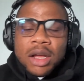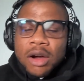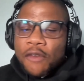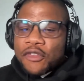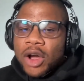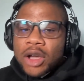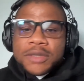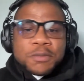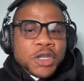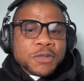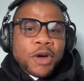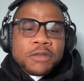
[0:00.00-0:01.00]
Of course,
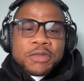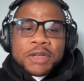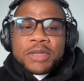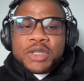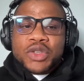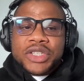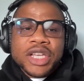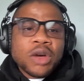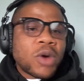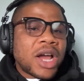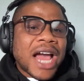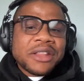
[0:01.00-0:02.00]
most board members will say,
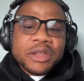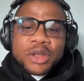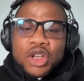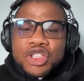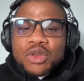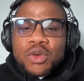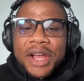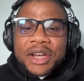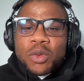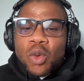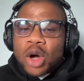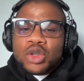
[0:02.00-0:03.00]
well, I don't know
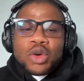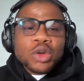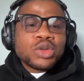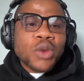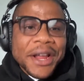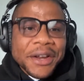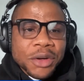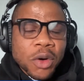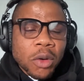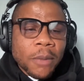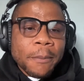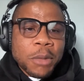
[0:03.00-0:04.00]
anyone. Who do I
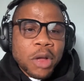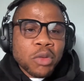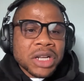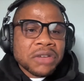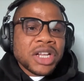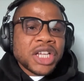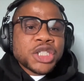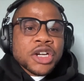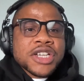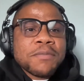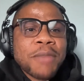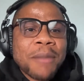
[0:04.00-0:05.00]
know? But with a
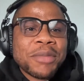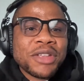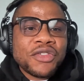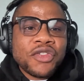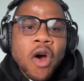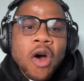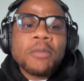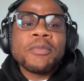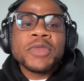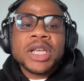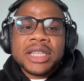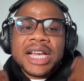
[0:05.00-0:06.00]
relationship mapping form,
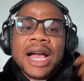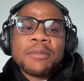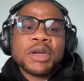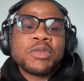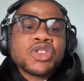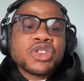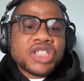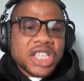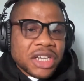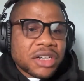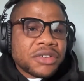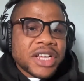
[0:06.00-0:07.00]
they can be able to
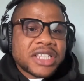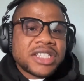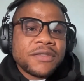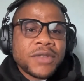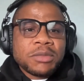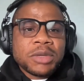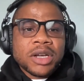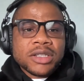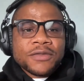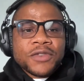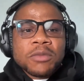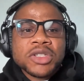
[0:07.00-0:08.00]
think creatively because
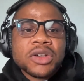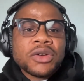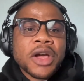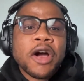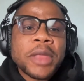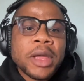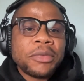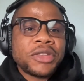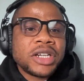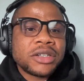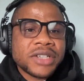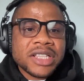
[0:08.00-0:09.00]
the form is going to help them
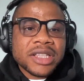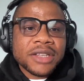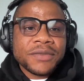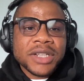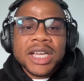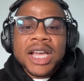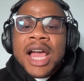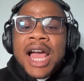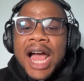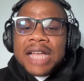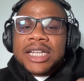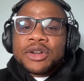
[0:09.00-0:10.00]
think creatively.
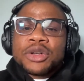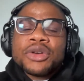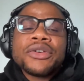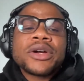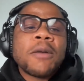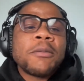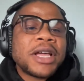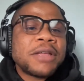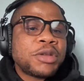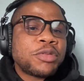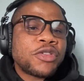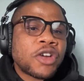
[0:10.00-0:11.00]
And they're going to recommend
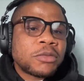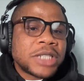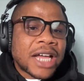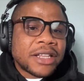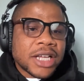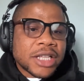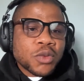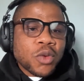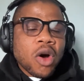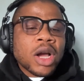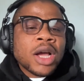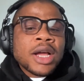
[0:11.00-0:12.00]
people from their
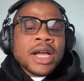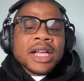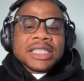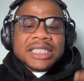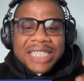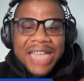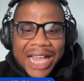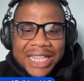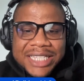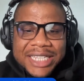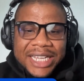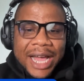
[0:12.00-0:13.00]
network
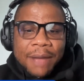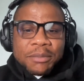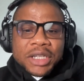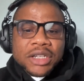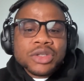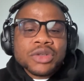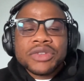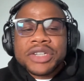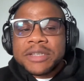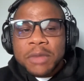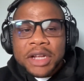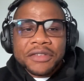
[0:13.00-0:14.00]
that they can begin to
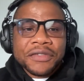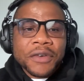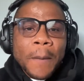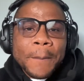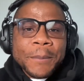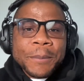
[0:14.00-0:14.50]
raise money from.